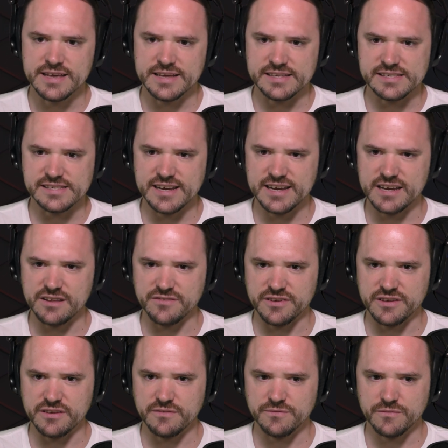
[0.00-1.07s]
inside of
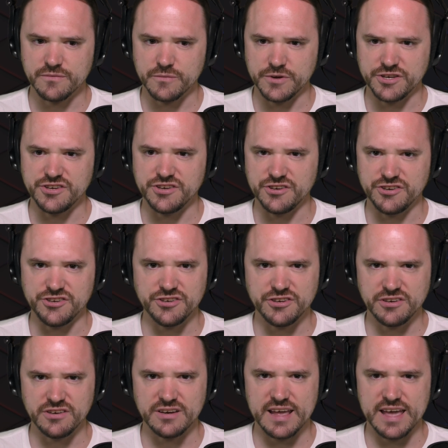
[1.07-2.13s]
it, which
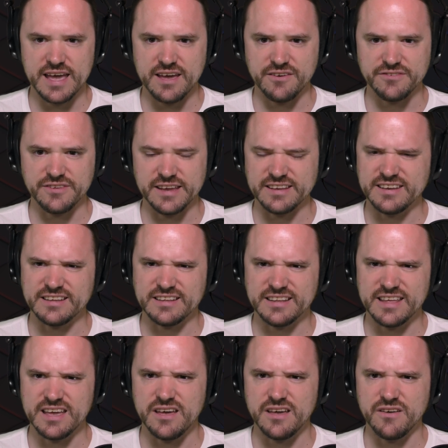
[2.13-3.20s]
shouldn't have
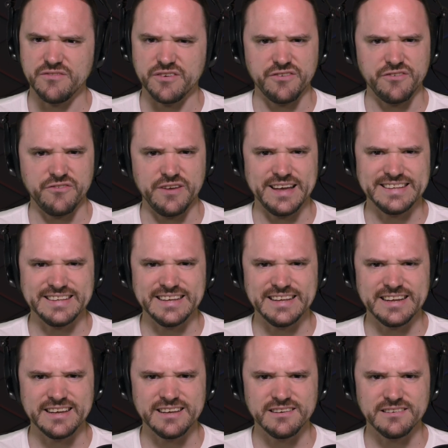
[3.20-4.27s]
technically affected
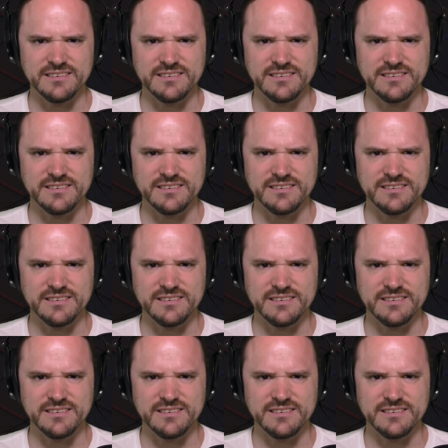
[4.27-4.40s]
it.